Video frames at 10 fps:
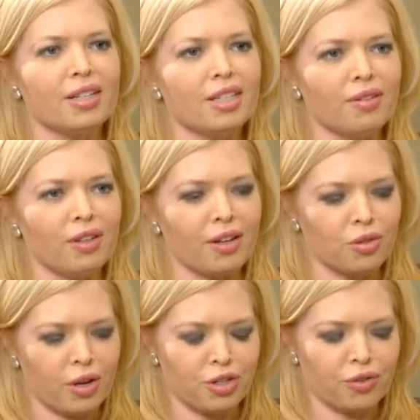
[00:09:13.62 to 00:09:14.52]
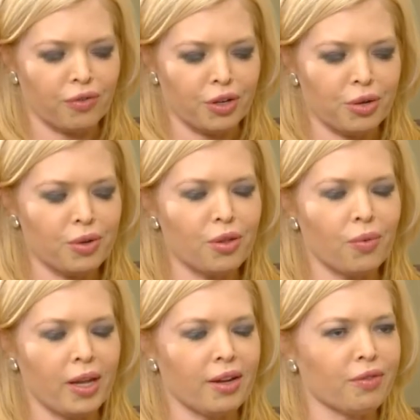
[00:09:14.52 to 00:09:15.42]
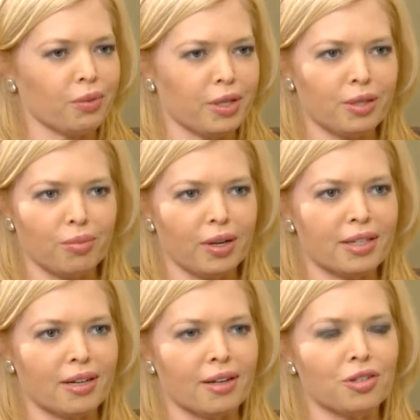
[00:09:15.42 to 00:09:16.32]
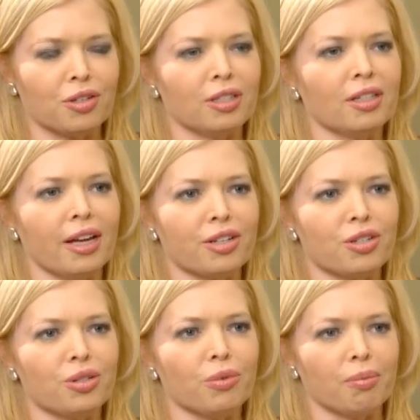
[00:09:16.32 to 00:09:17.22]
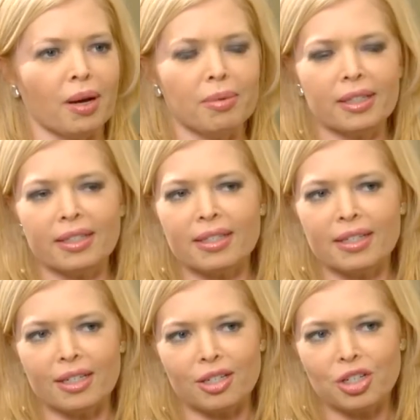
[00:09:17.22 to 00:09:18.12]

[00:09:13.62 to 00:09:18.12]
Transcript: Steve, last question for you. In the wake of the recent presidential election, do Republicans need to